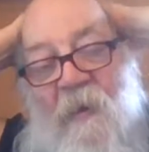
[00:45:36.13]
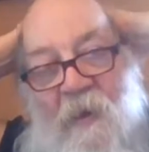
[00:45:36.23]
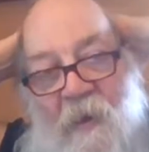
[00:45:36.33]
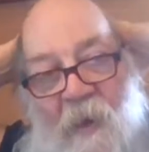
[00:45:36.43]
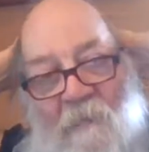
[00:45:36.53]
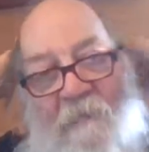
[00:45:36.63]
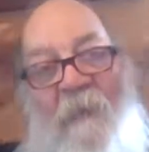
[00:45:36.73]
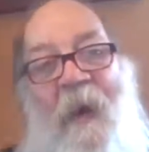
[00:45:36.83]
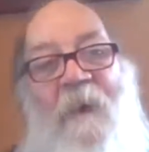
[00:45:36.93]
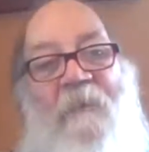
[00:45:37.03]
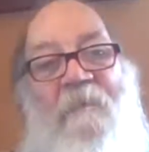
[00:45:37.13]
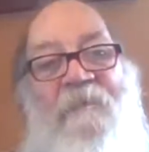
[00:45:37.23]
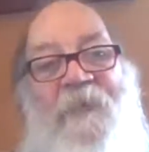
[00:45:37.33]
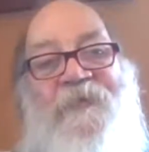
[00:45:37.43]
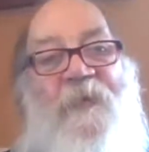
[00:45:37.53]
got my
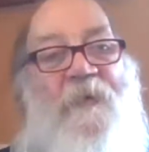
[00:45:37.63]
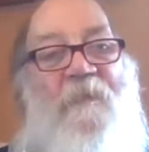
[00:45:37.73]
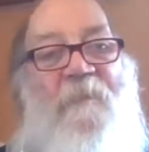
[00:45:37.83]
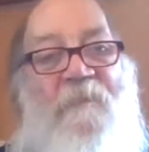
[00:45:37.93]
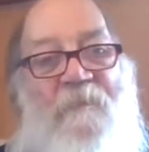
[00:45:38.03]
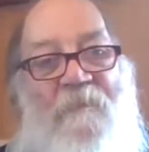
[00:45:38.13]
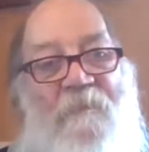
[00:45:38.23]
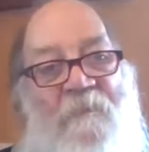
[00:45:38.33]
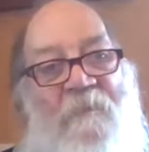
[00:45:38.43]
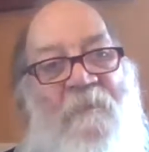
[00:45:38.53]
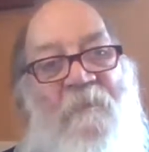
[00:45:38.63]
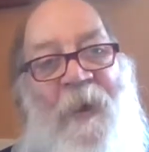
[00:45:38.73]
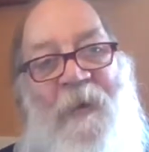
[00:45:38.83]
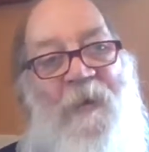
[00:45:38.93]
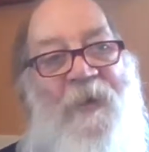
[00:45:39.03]
physical
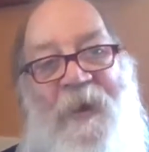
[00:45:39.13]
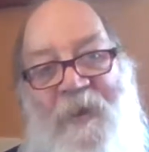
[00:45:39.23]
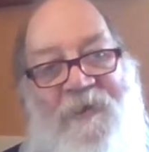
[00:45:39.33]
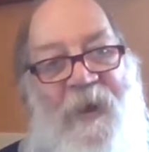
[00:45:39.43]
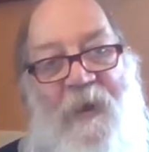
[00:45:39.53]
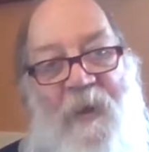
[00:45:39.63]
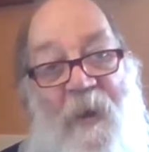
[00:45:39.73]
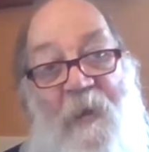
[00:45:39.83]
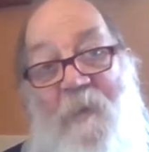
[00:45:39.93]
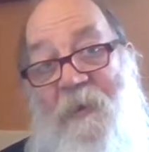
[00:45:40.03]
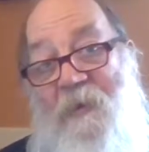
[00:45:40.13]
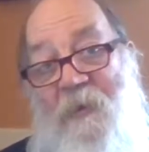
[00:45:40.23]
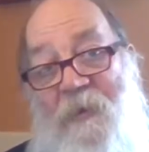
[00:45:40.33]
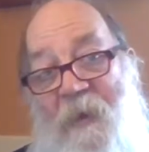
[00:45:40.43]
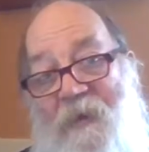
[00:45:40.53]
medical needs taken care of. But during that